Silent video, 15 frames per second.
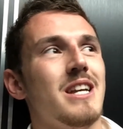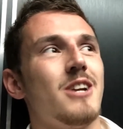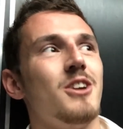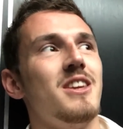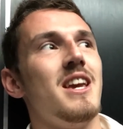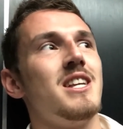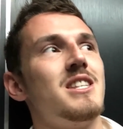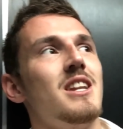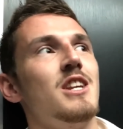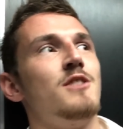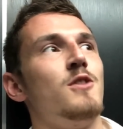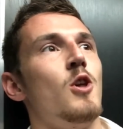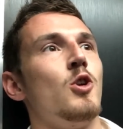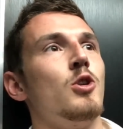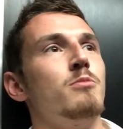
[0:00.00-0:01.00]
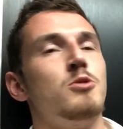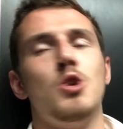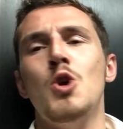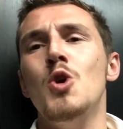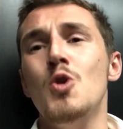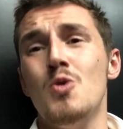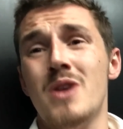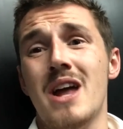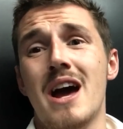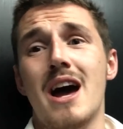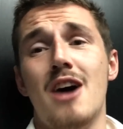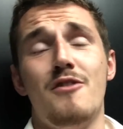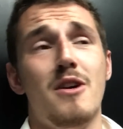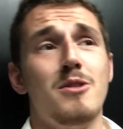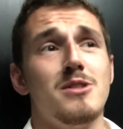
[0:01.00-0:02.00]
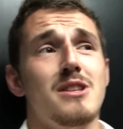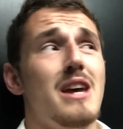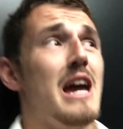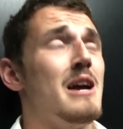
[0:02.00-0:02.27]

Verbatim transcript: got yesterday's vlog up two and a half hours late.